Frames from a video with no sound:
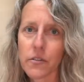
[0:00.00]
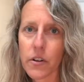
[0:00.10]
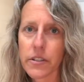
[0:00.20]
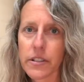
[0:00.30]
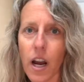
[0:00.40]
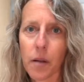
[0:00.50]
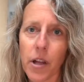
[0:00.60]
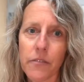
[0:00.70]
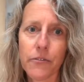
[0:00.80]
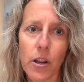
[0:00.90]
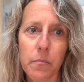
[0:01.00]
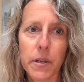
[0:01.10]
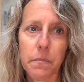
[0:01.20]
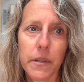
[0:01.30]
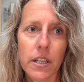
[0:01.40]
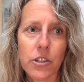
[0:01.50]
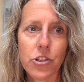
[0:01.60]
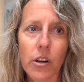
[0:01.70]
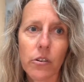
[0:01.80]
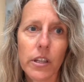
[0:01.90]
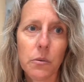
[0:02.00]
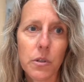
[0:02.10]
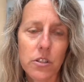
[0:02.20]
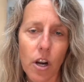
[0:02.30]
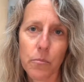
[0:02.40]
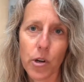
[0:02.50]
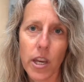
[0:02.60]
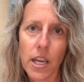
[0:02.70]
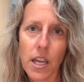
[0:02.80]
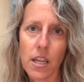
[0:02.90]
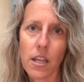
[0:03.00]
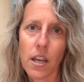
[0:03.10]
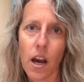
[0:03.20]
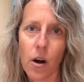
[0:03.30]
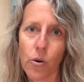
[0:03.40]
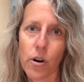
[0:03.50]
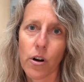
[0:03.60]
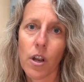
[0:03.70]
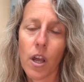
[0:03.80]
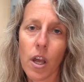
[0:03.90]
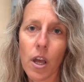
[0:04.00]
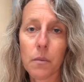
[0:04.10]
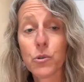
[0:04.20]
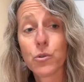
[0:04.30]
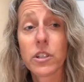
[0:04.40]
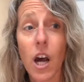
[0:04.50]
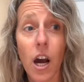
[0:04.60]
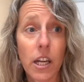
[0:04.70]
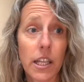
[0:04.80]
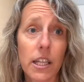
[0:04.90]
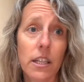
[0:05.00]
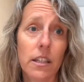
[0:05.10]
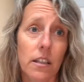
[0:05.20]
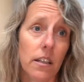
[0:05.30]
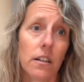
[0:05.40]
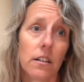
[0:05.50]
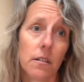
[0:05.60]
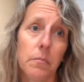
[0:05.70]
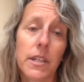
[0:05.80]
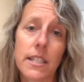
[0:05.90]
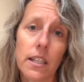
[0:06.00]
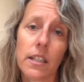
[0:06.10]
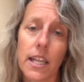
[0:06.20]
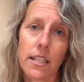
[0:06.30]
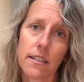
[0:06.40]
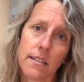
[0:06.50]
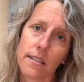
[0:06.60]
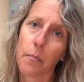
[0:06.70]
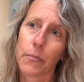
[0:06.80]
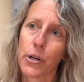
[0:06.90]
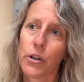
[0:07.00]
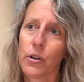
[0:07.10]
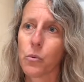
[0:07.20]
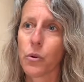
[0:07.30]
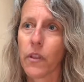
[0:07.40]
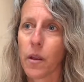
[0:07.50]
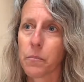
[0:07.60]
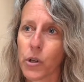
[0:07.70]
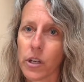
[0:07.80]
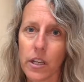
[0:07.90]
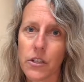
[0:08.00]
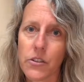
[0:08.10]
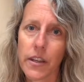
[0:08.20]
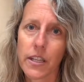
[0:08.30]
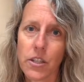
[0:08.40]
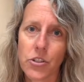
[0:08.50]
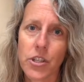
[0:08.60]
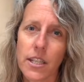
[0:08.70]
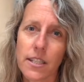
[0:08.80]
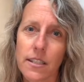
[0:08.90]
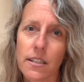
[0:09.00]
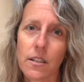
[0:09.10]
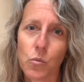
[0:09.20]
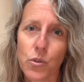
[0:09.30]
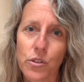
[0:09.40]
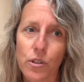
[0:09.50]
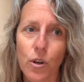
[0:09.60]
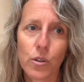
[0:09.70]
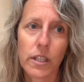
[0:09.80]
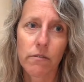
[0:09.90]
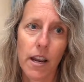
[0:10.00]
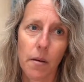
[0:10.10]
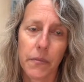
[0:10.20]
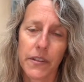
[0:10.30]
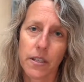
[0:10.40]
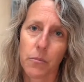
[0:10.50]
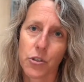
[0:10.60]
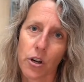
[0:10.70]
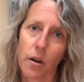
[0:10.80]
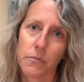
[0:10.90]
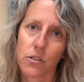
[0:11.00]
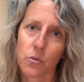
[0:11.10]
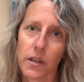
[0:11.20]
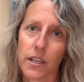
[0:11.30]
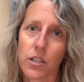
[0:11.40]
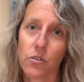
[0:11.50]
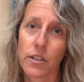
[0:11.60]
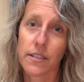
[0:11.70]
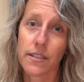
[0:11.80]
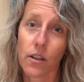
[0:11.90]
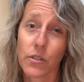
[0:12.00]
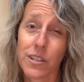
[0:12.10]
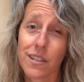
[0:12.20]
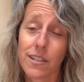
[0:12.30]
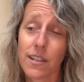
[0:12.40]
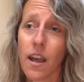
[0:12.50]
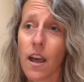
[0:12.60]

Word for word: As far as a timeline for MBP, generally we start bringing in our broodstock in mid to late December. We'll then put it into the conditioning system. We'll slowly ramp the temperature up to 20 degrees Celsius.